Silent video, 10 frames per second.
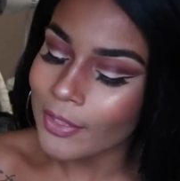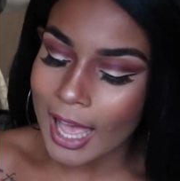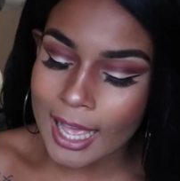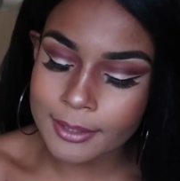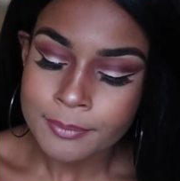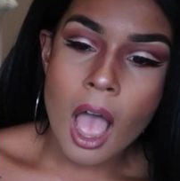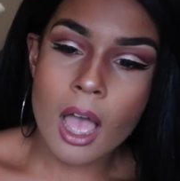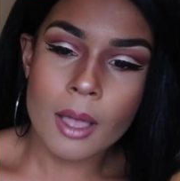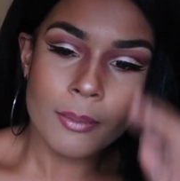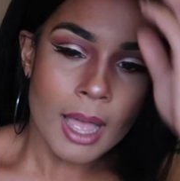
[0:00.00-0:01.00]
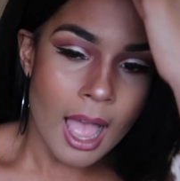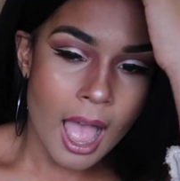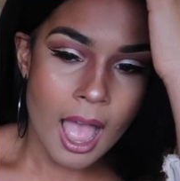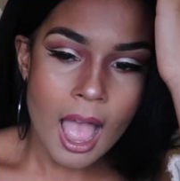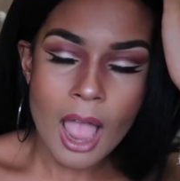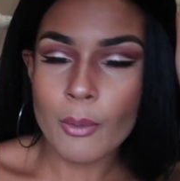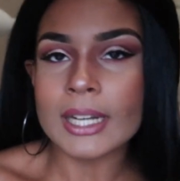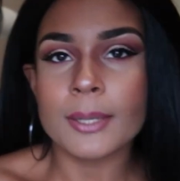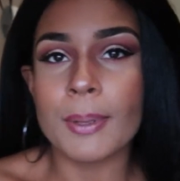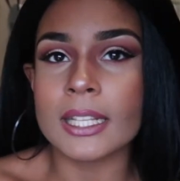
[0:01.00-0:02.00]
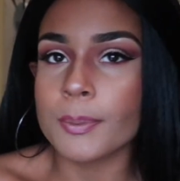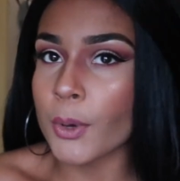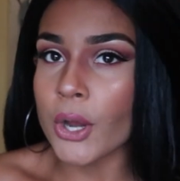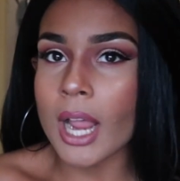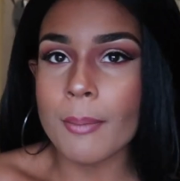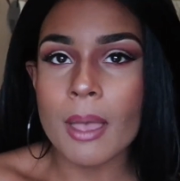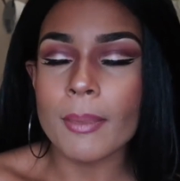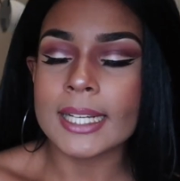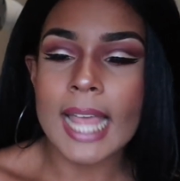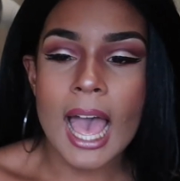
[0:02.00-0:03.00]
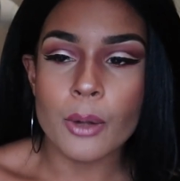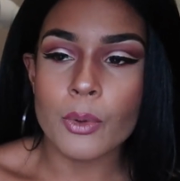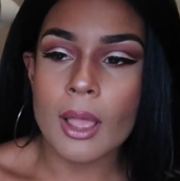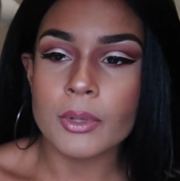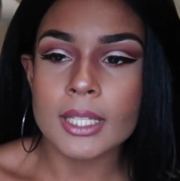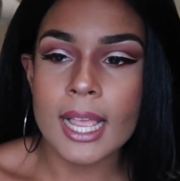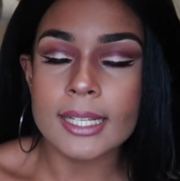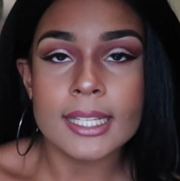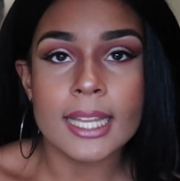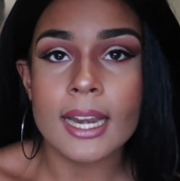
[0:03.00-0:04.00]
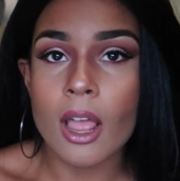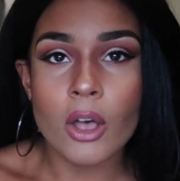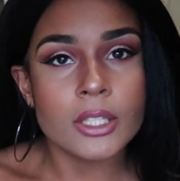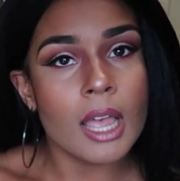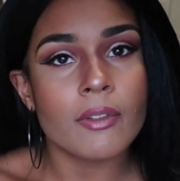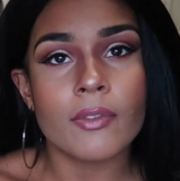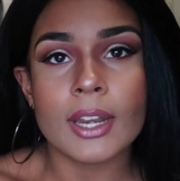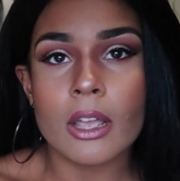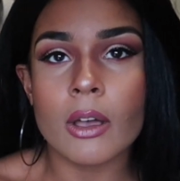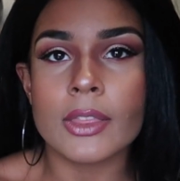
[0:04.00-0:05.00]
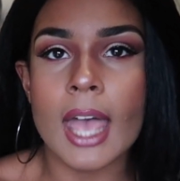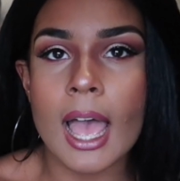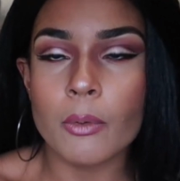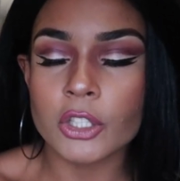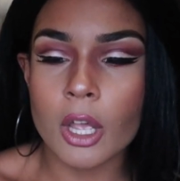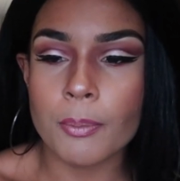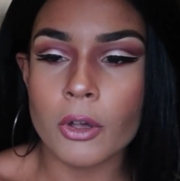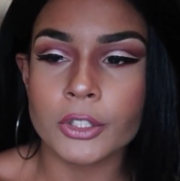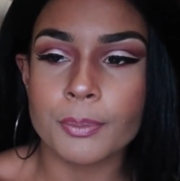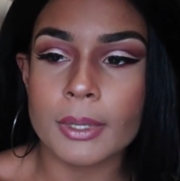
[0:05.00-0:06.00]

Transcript: you on that. I went to Pittsburgh. I met my dad when I was 19. I also have a video on that, which I'll post